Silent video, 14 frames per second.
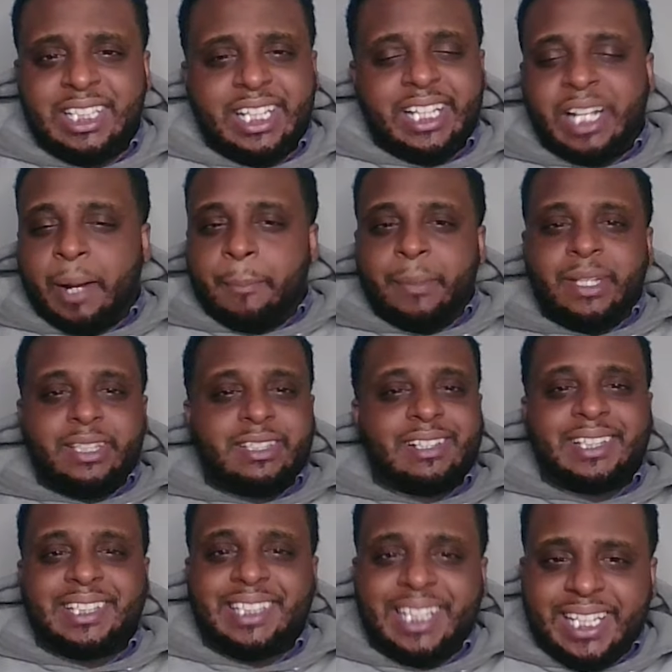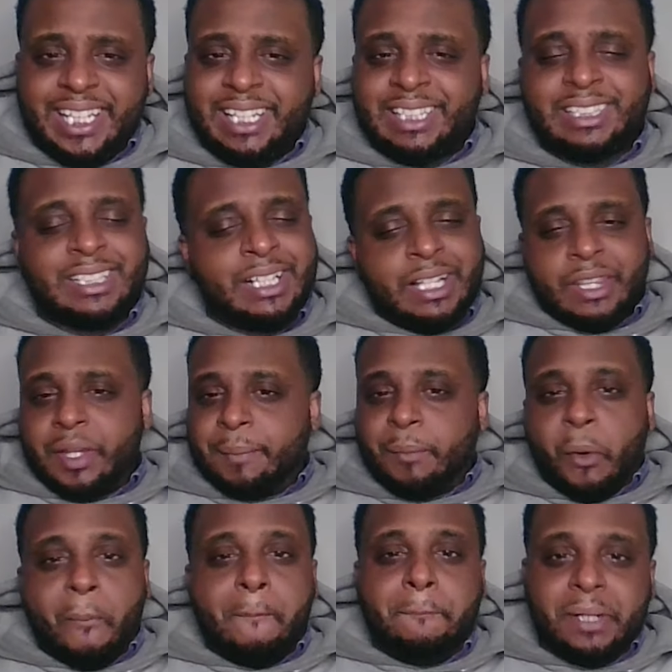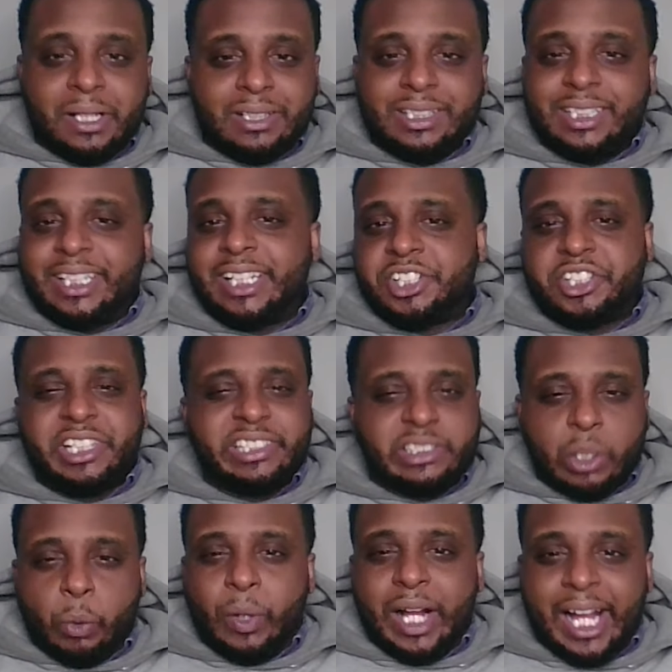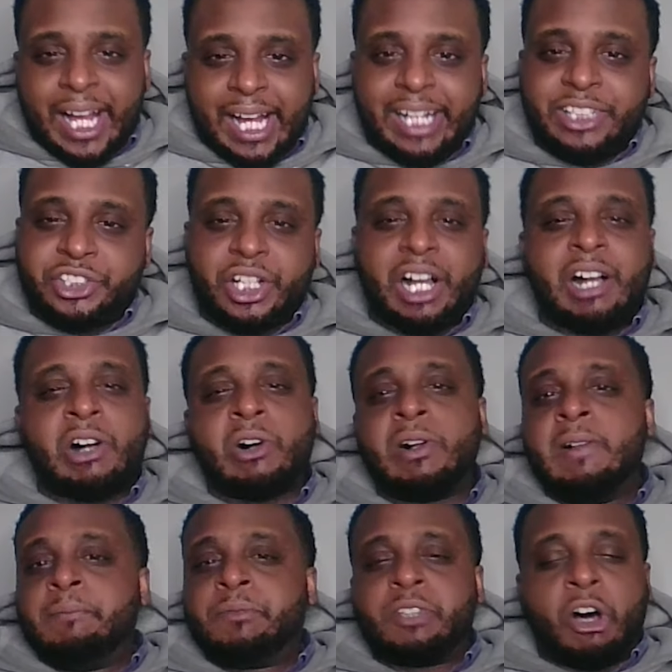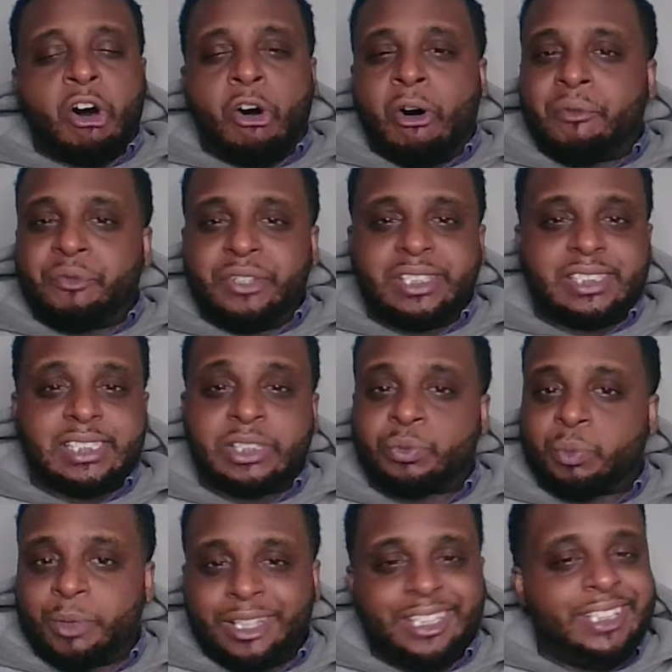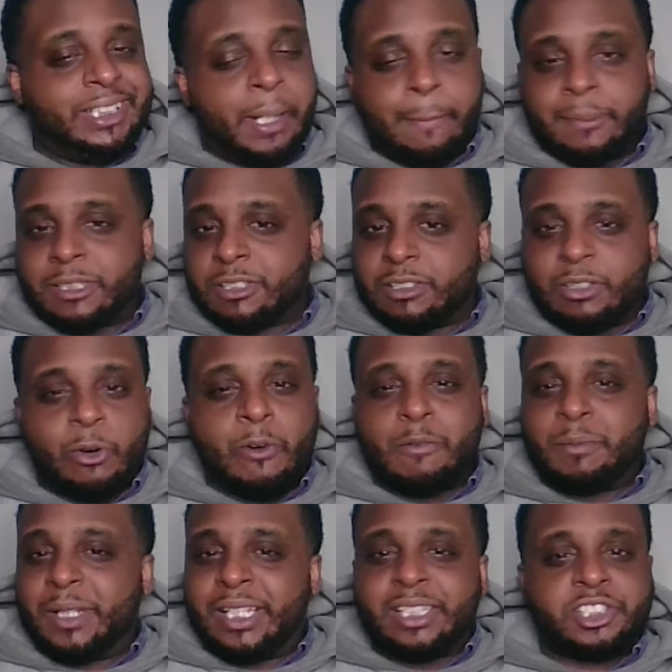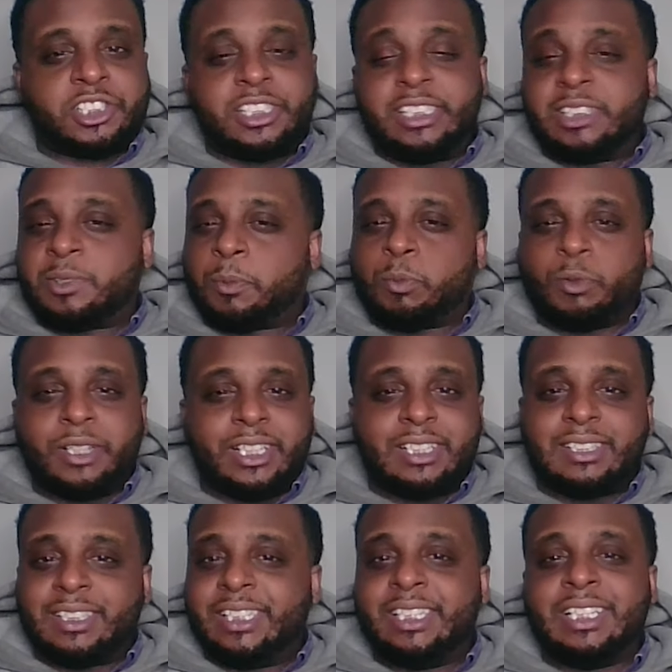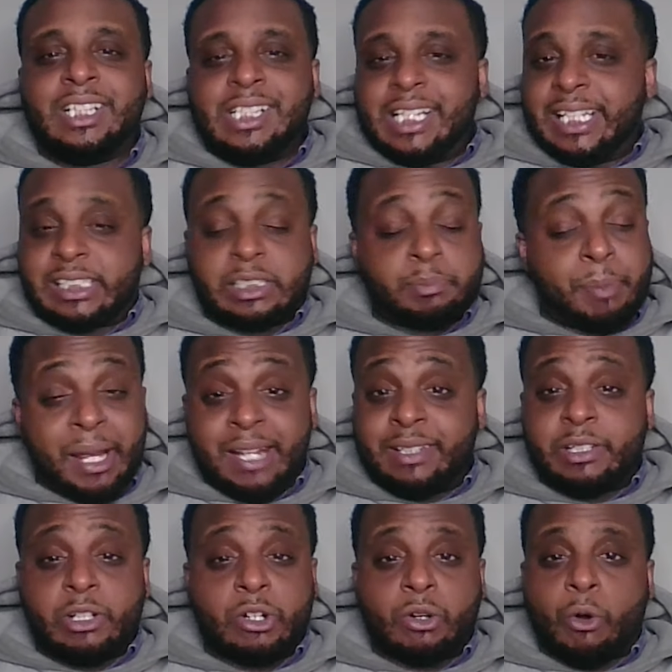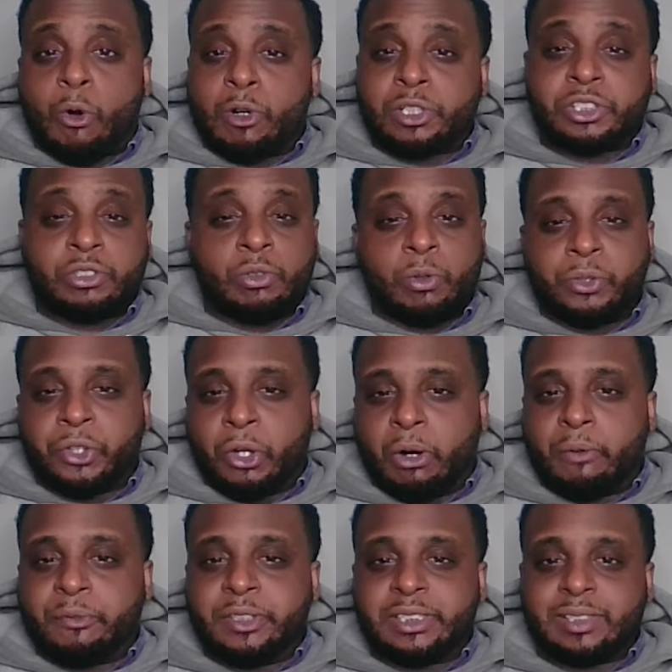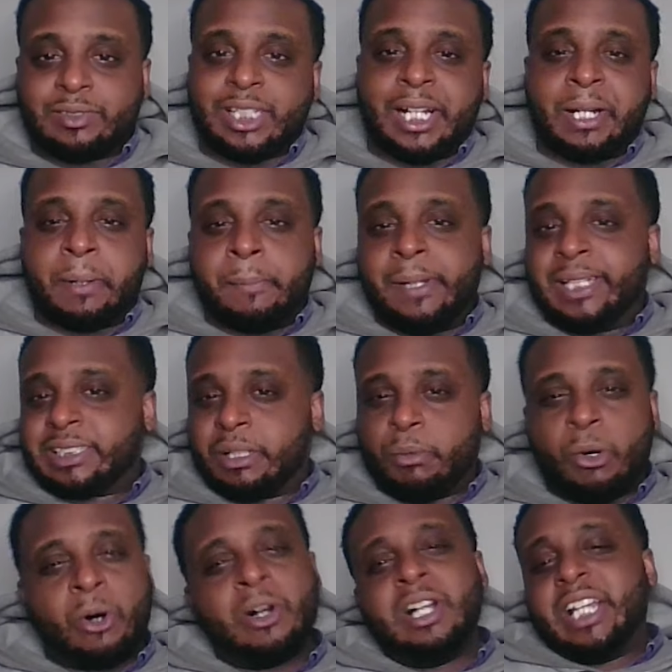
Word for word: And I mean the length, the mobility, she's so agile. The offense is really coming along, man. She's really expanding her arsenal on the offensive side of the basketball.